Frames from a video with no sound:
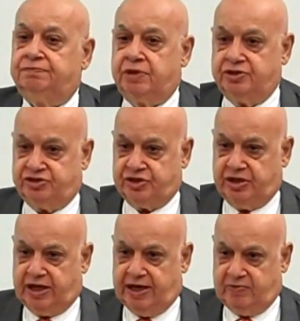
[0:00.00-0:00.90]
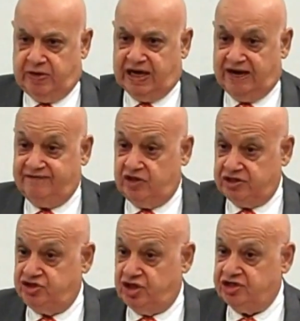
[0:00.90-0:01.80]
person, and we have now
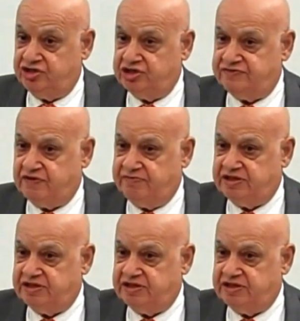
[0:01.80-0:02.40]
judges from